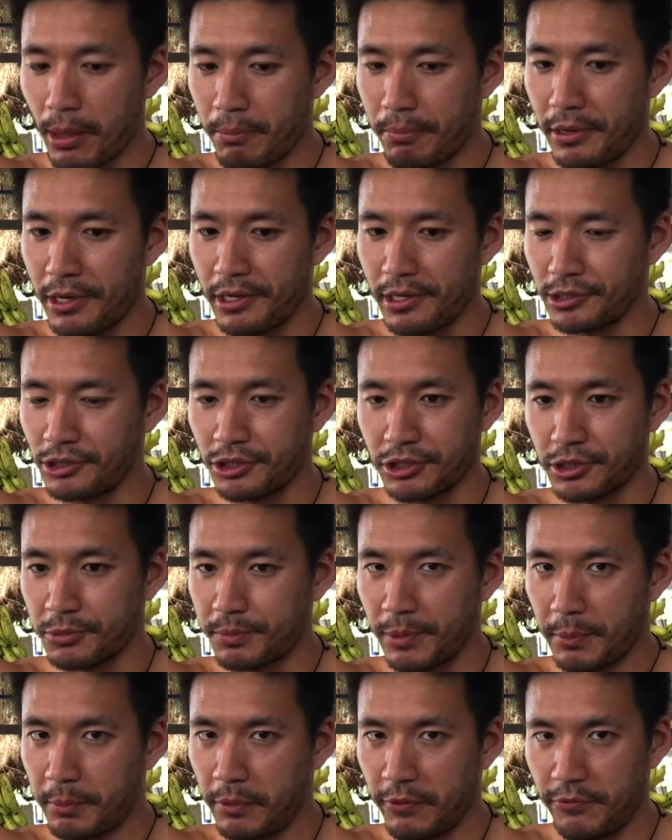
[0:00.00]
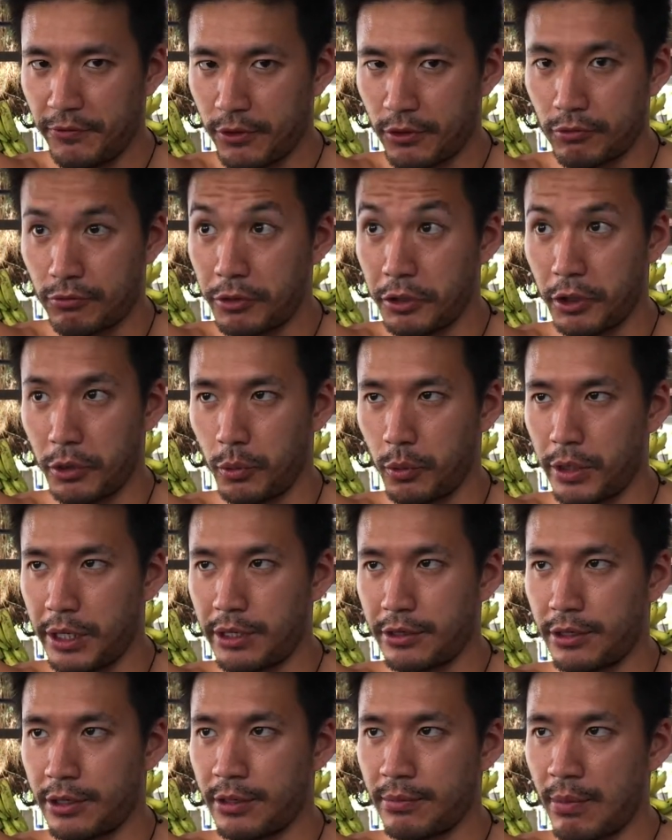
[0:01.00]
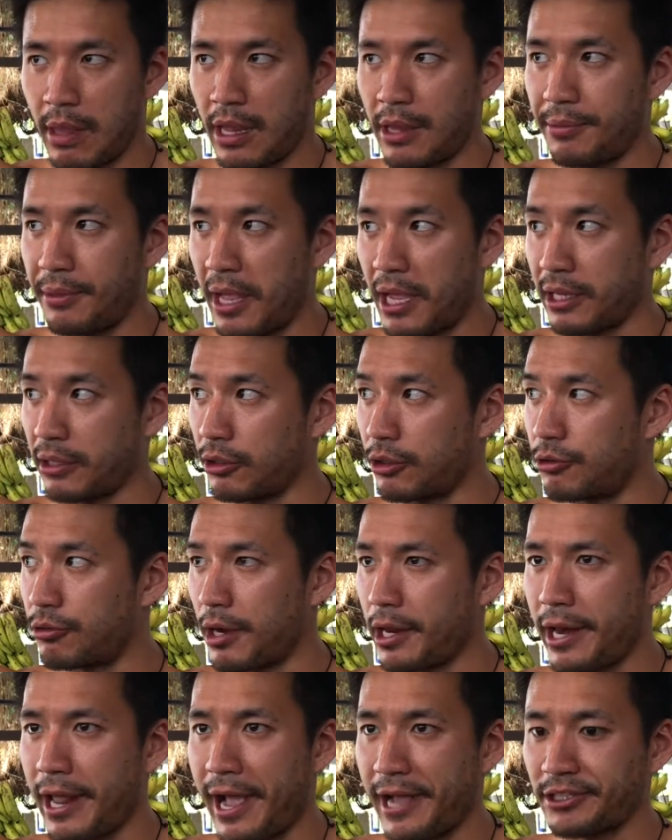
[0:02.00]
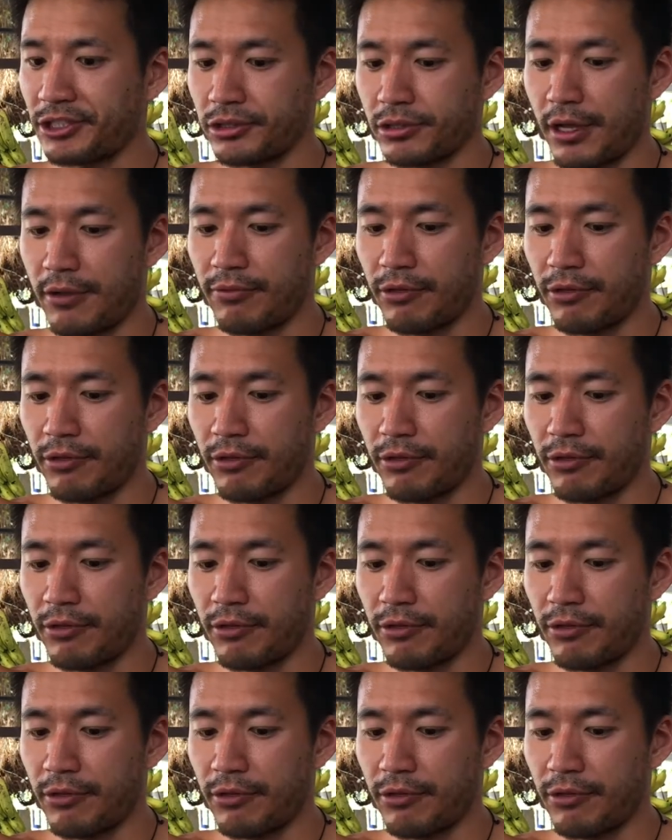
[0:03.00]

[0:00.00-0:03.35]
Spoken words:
peanuts just make me feel really weird and not great actually.